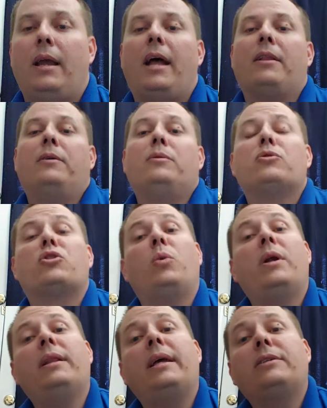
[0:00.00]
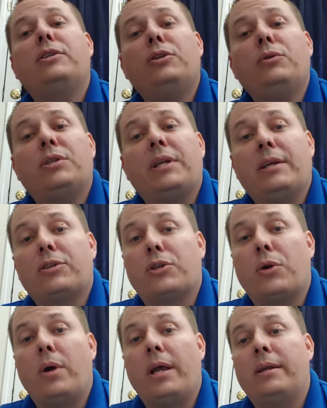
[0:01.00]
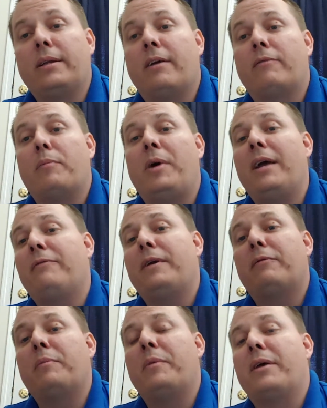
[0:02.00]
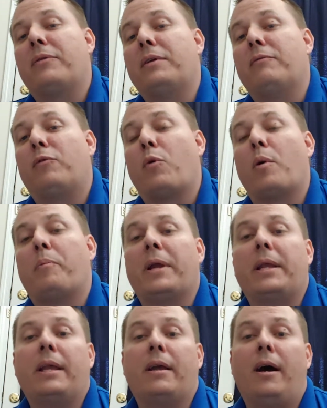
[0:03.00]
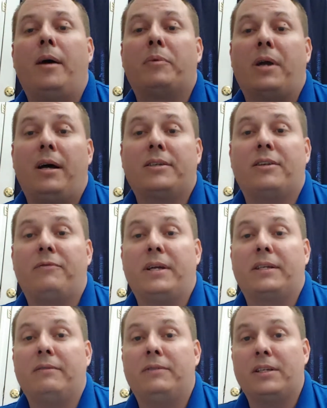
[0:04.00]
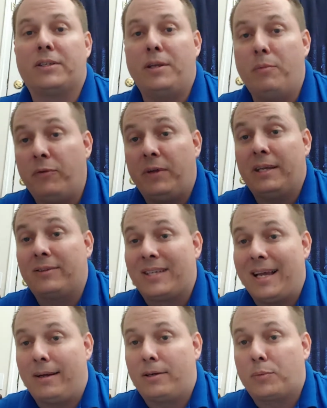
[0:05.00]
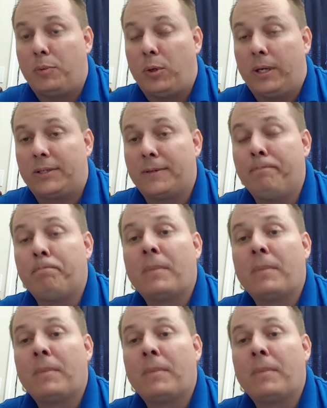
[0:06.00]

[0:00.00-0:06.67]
Hello. So what I'd like to do today is to go ahead and cover my favorite method for picking up cost-effective Disney Movie Insiders points.